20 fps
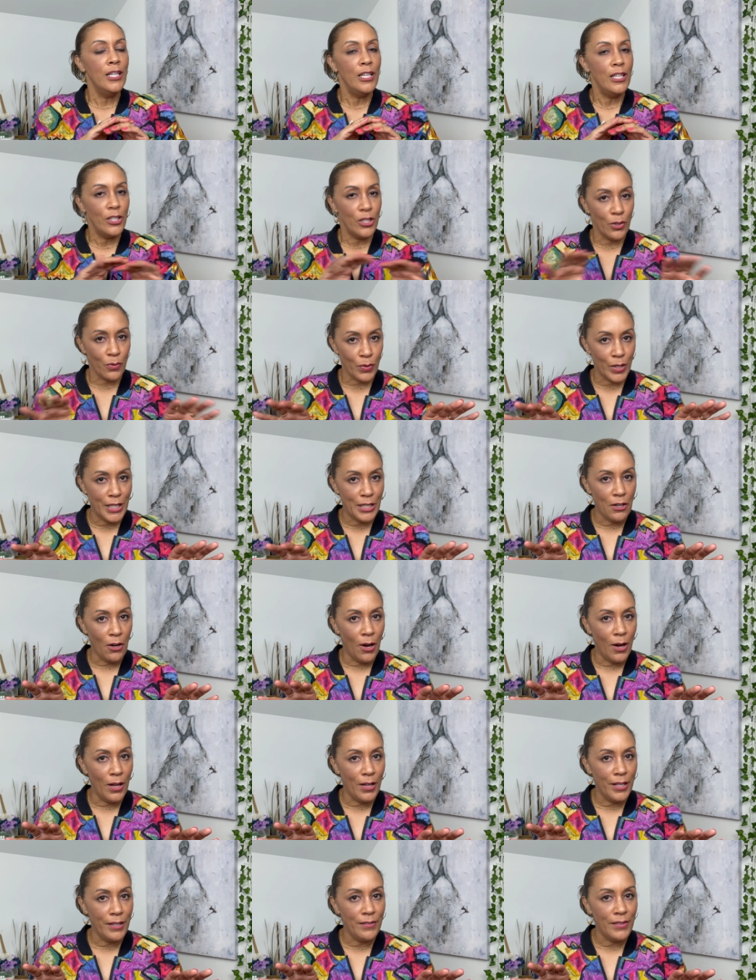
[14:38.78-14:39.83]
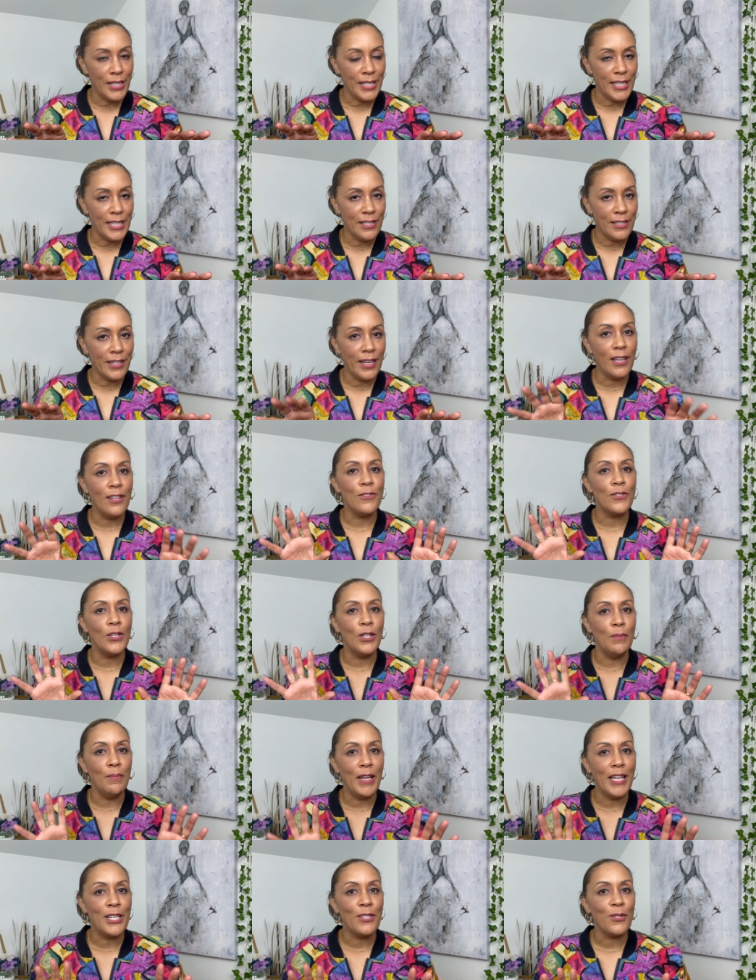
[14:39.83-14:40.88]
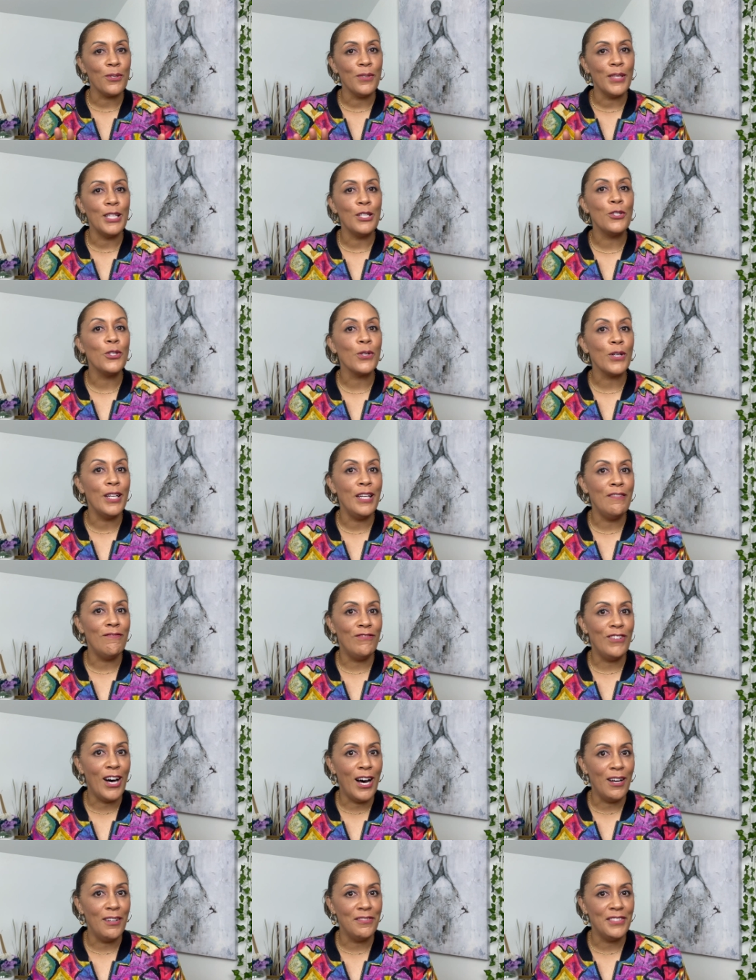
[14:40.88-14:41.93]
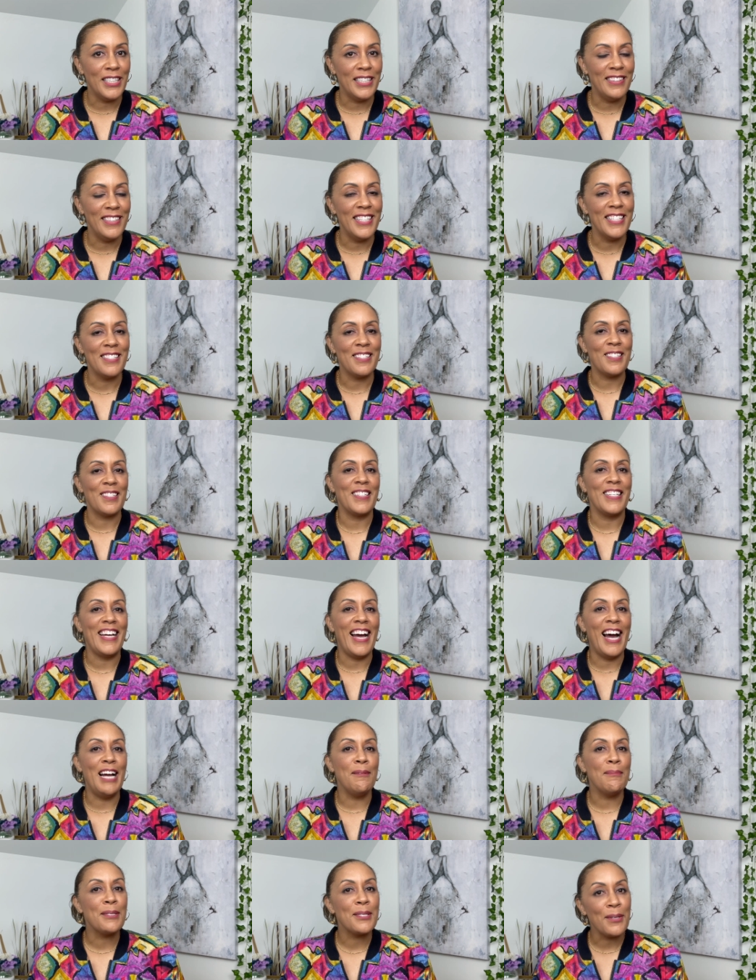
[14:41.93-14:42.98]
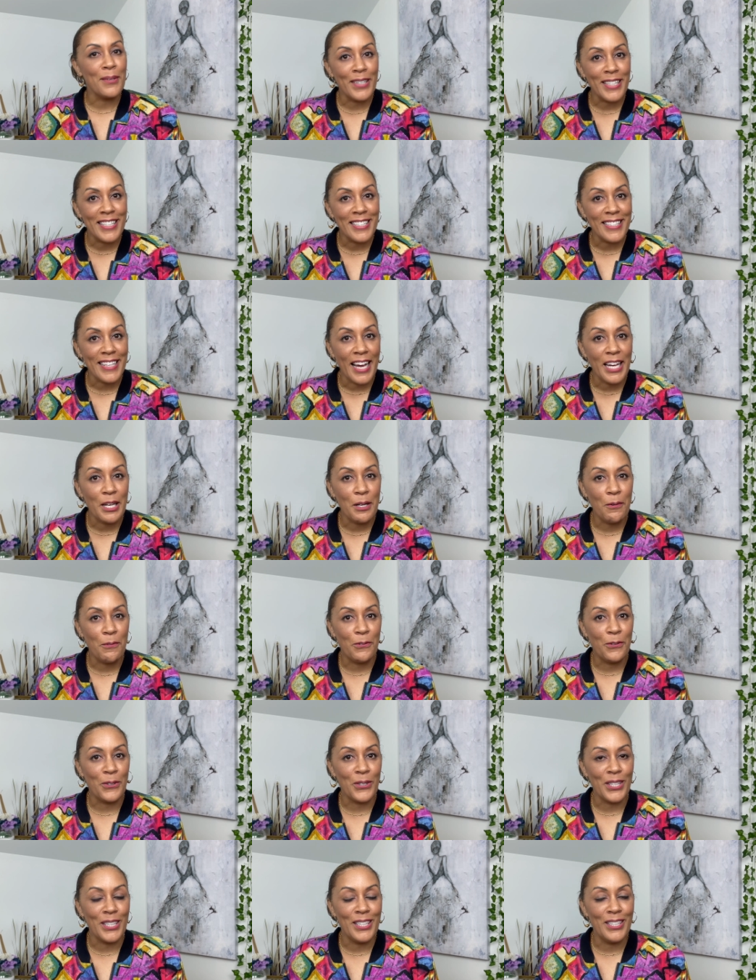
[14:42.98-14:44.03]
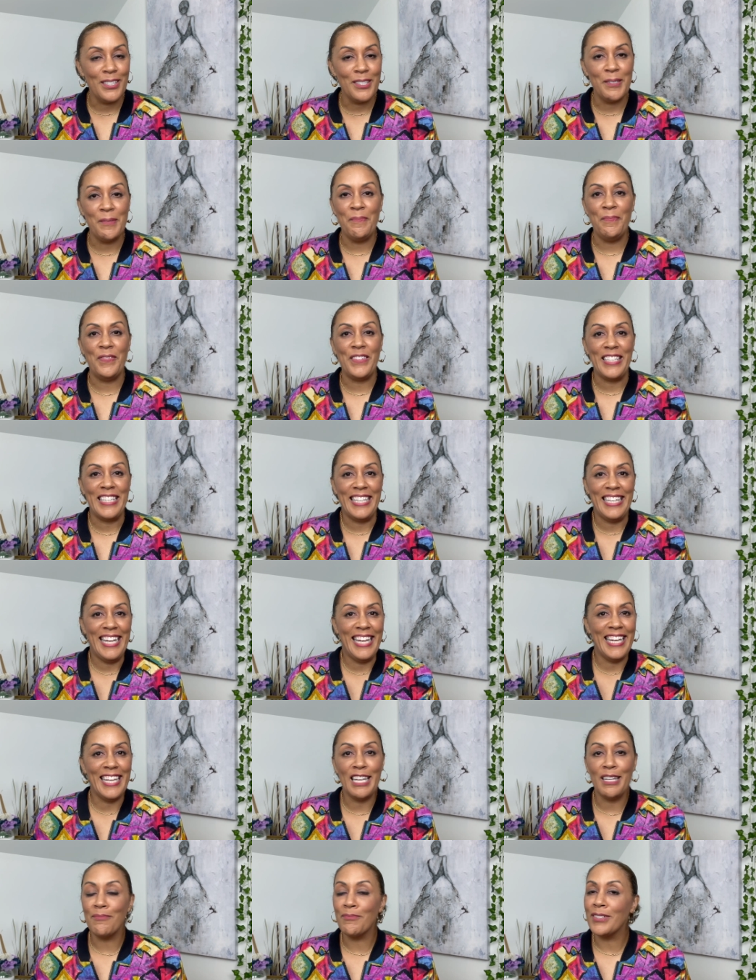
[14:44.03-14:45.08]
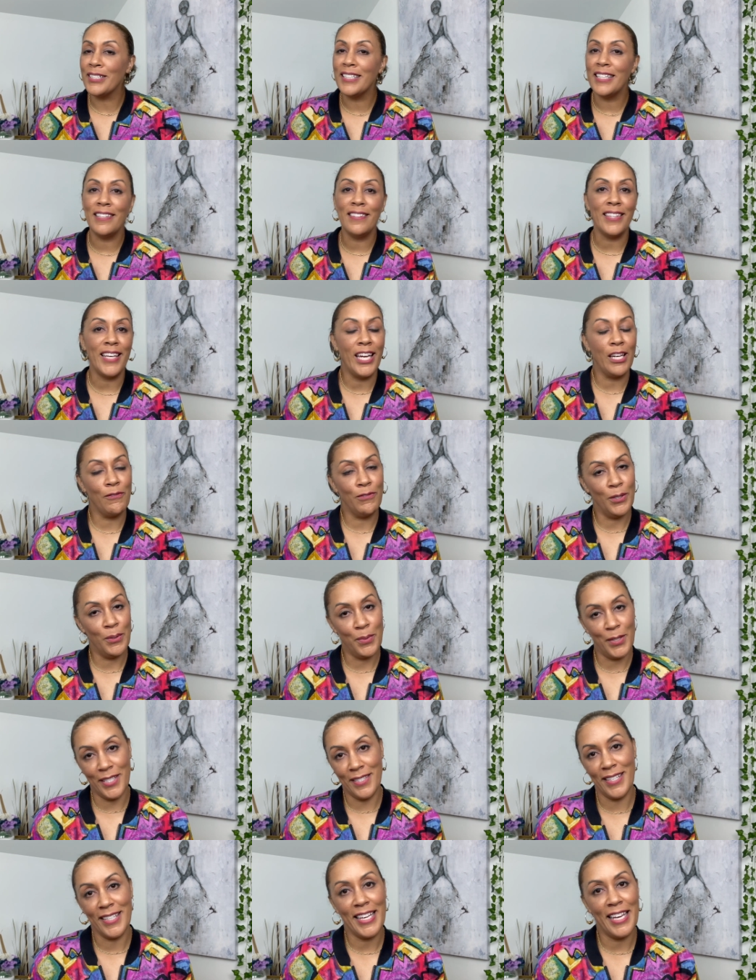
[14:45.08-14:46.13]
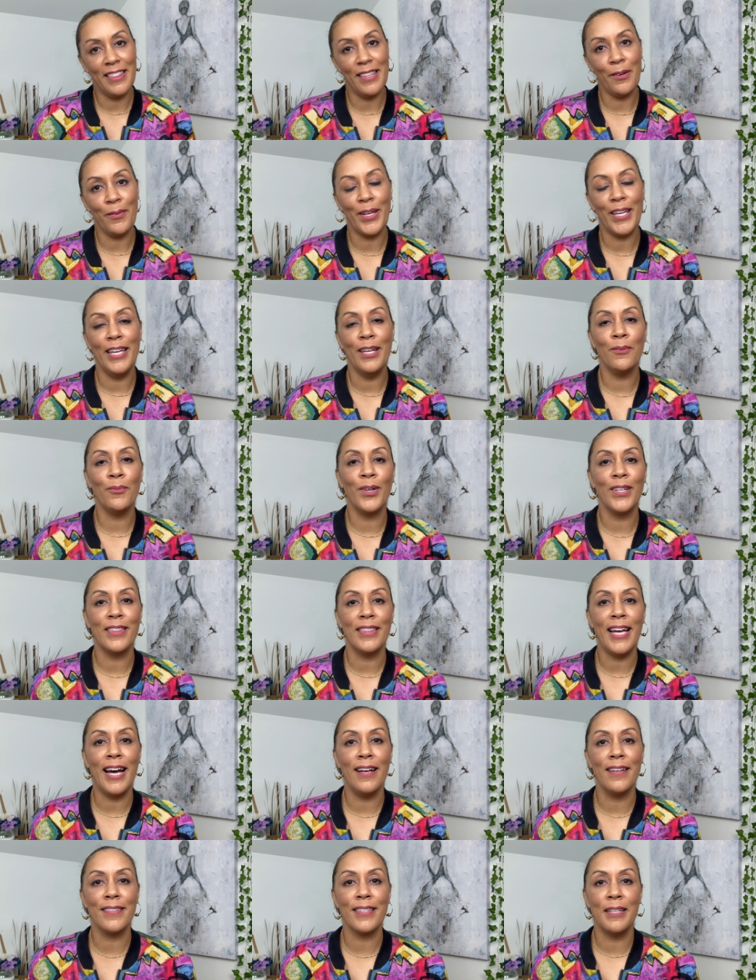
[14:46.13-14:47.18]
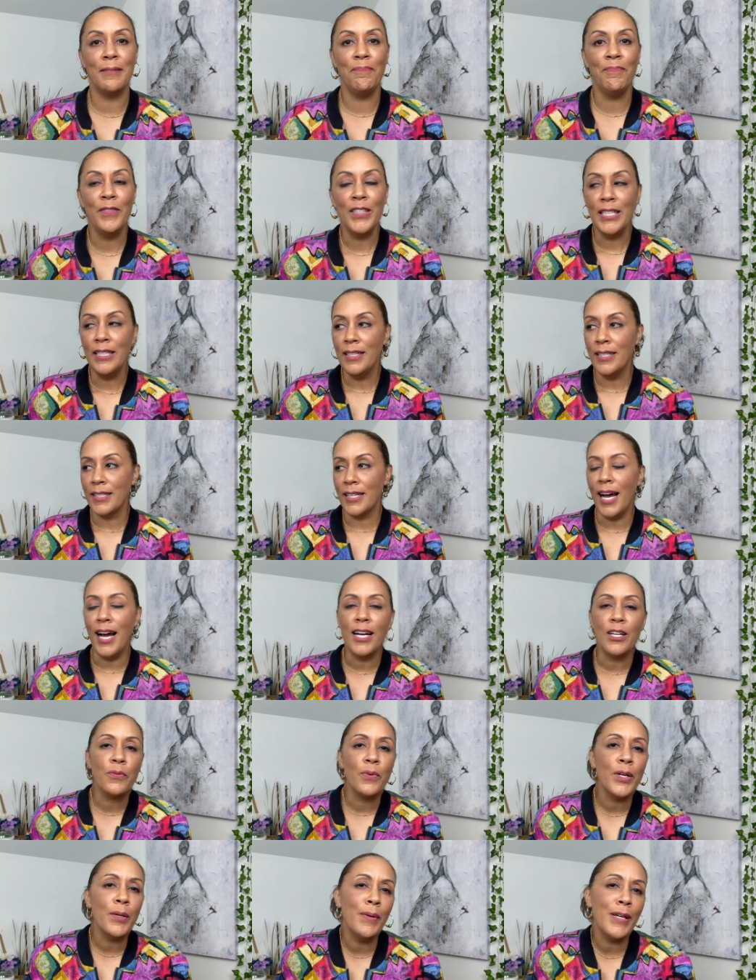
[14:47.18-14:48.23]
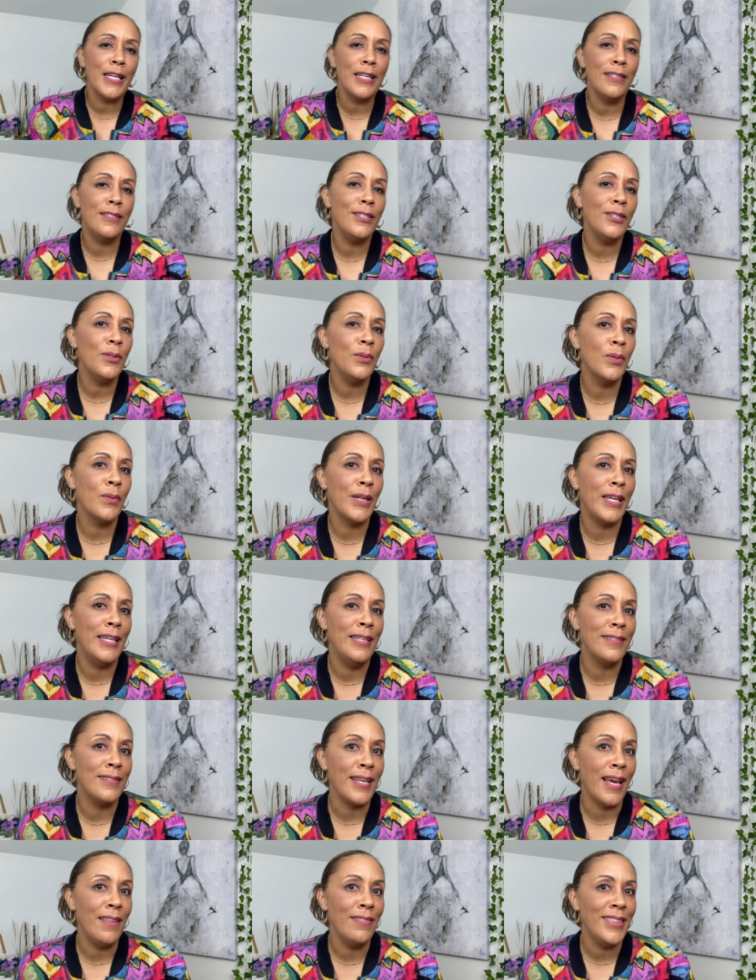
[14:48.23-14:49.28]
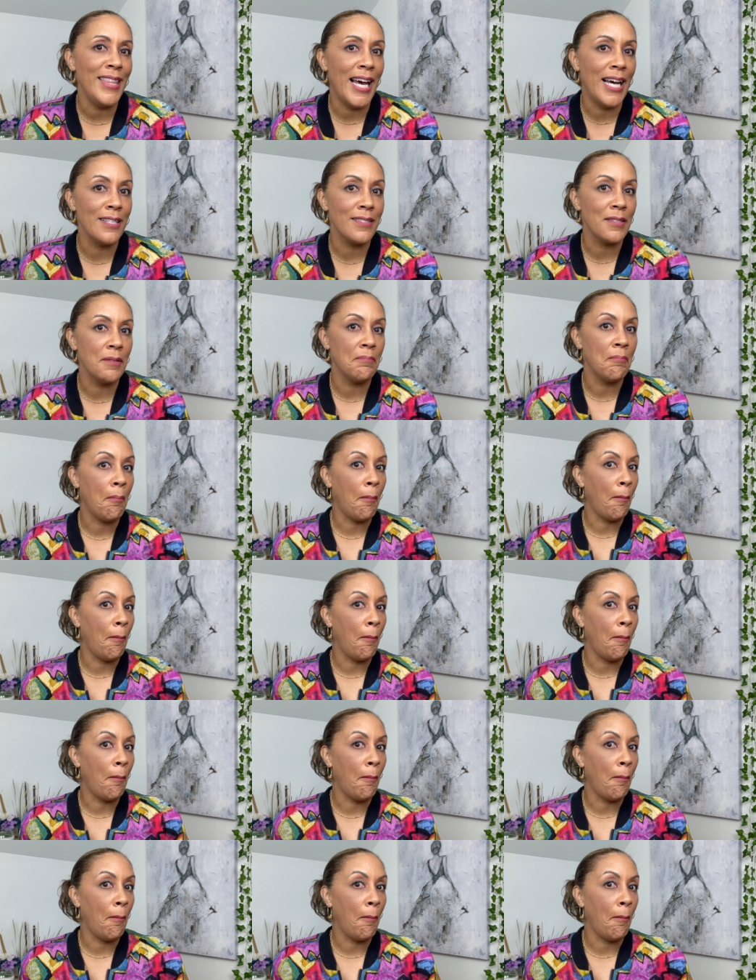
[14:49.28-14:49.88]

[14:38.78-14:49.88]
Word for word: to read all of the details so you make sure that you're involved in this. I'm so excited for you. And I'm really thankful once again that we hit 1,000. Gosh, what are we gonna do when we hit 10,000?